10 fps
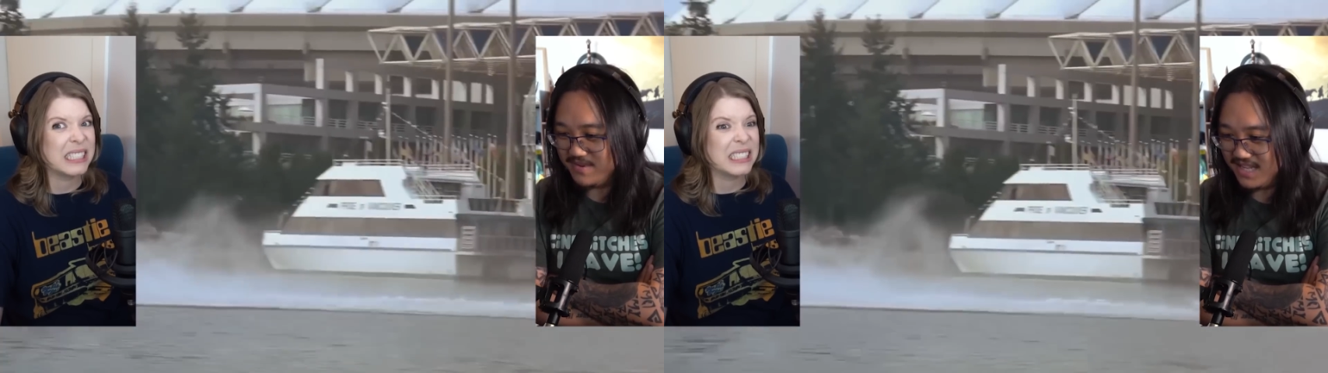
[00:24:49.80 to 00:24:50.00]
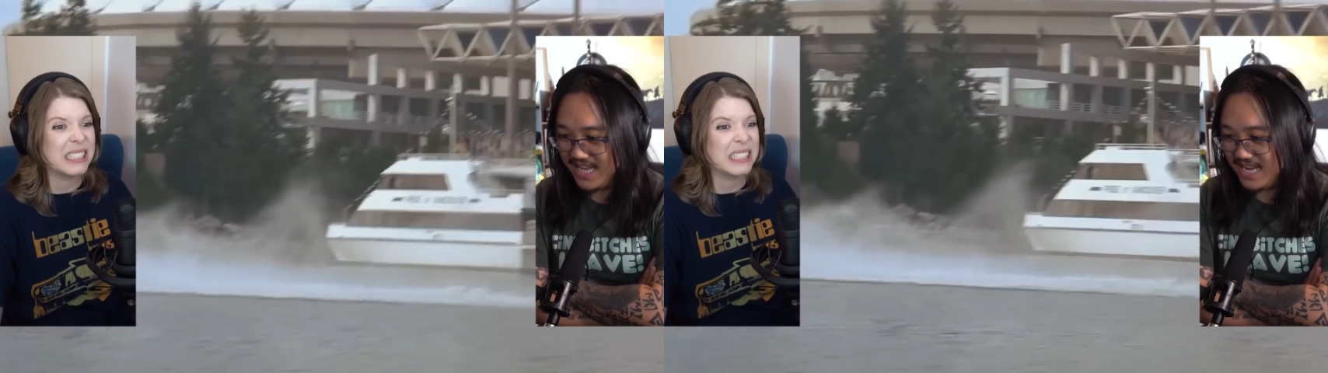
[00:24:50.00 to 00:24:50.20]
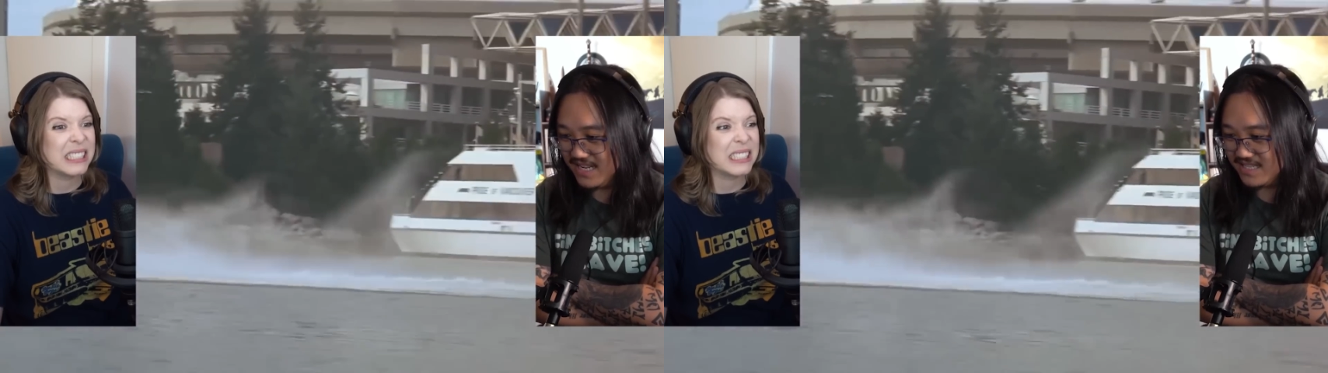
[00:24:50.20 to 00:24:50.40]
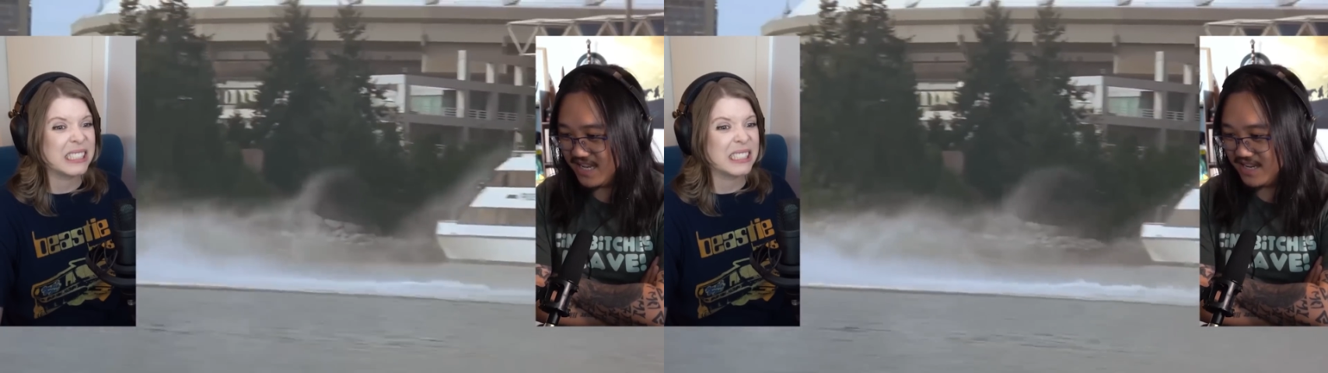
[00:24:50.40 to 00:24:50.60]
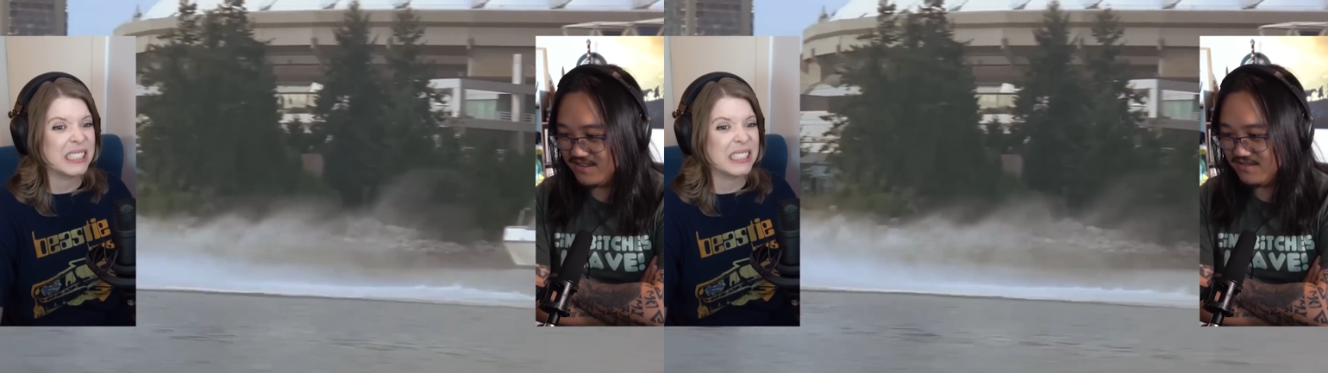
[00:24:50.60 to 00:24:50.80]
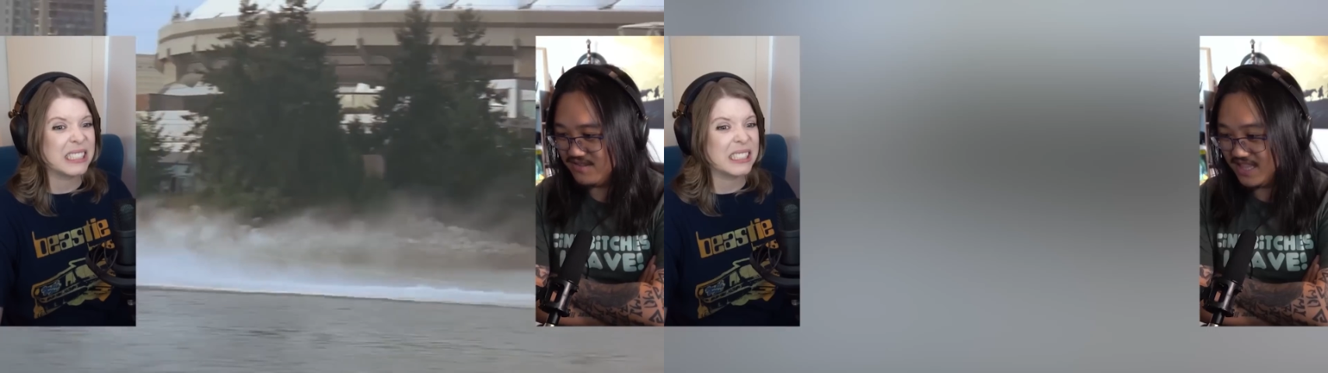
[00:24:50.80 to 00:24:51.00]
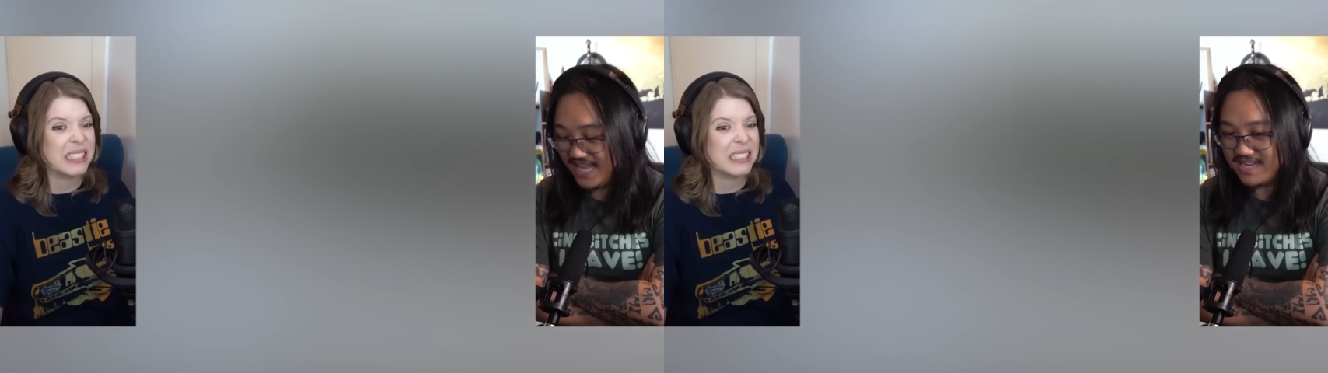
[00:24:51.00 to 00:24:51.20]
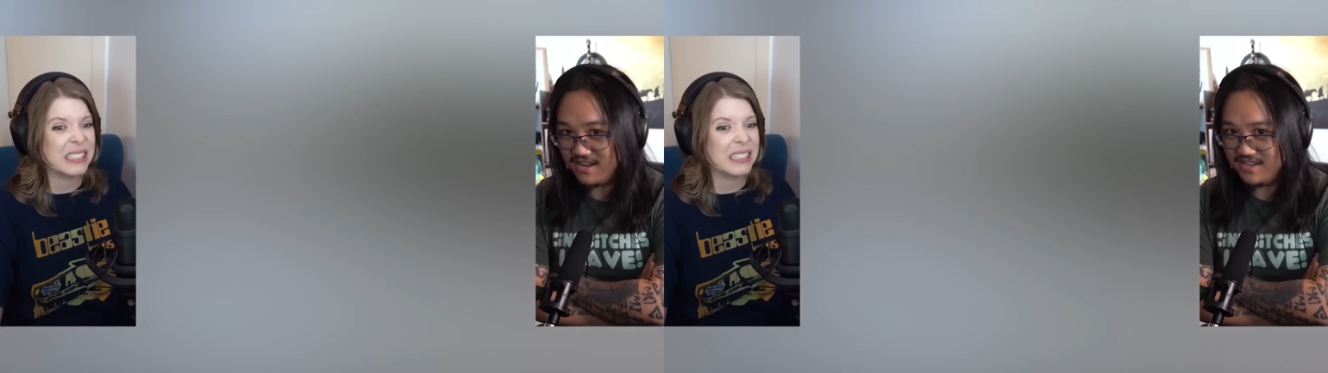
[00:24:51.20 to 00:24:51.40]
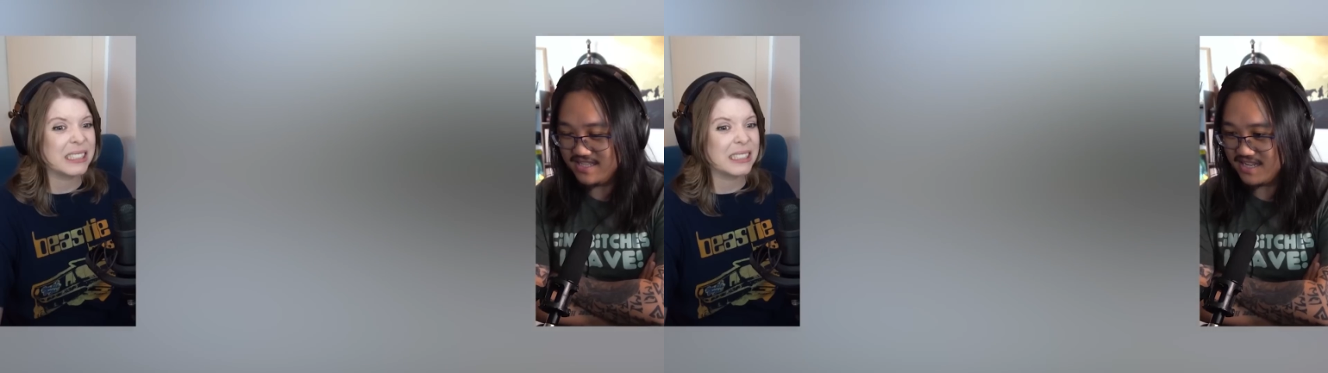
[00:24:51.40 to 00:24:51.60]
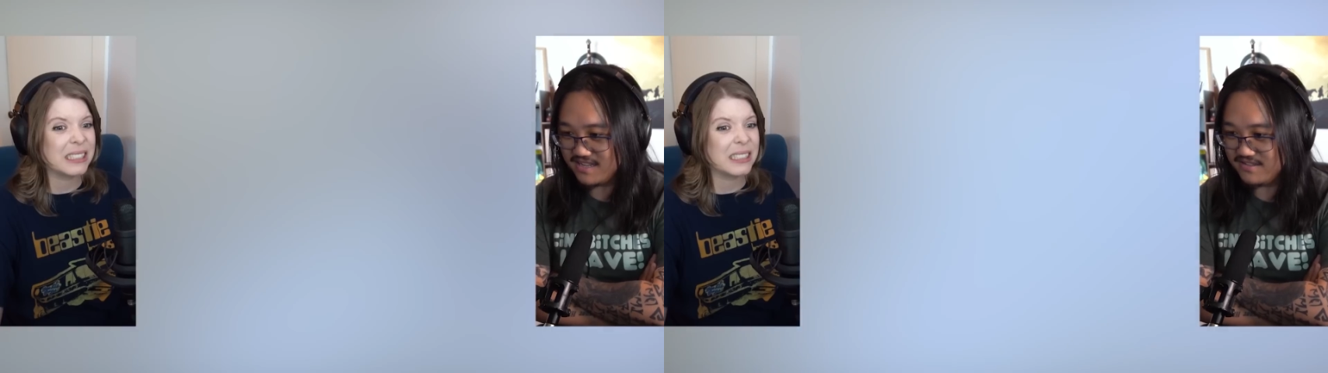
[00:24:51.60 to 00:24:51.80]
Speaker 1: when he land, his ankle, he landed on
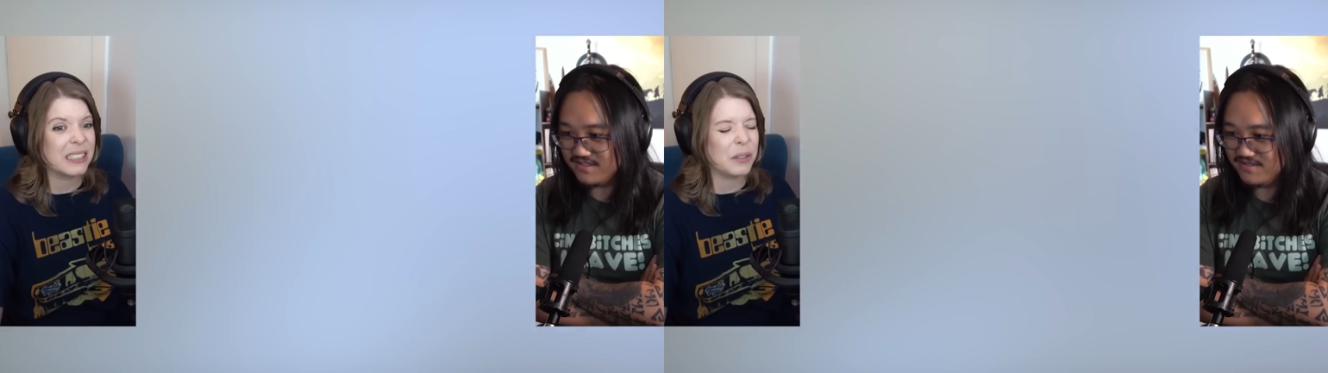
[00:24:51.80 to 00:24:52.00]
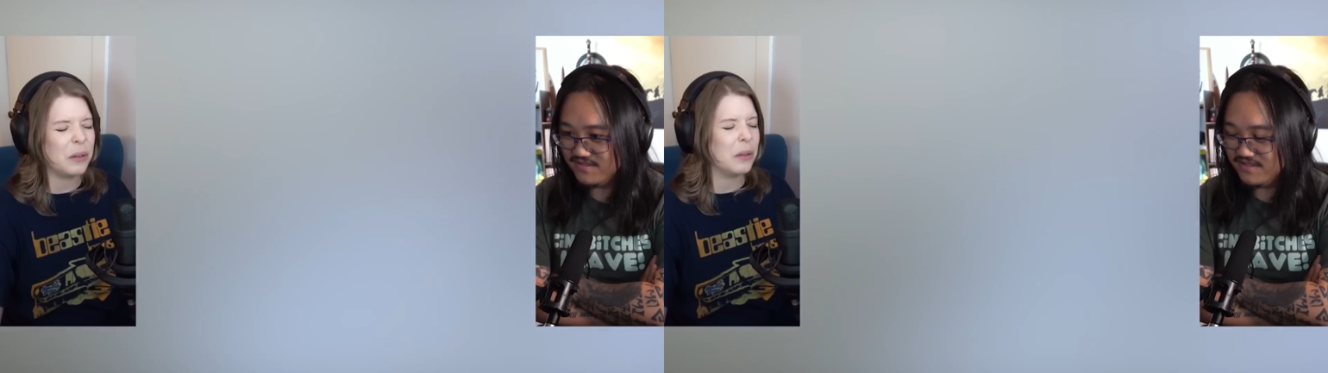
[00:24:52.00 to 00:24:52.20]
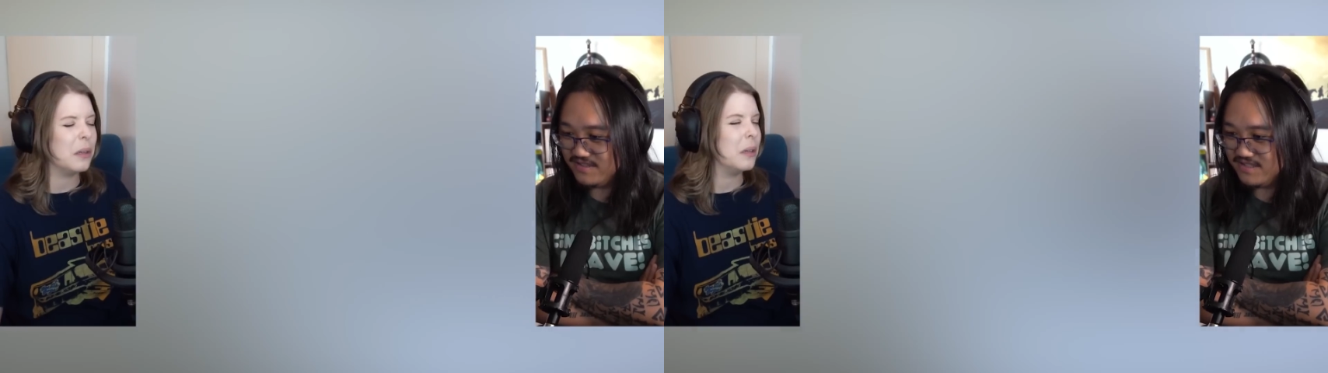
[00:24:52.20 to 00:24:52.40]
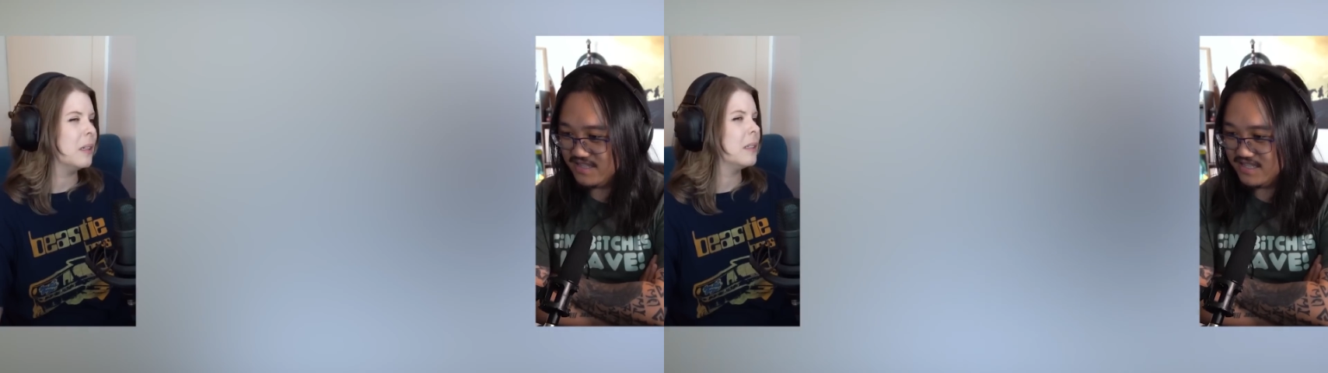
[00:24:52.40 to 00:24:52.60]
his ankle. Ugh.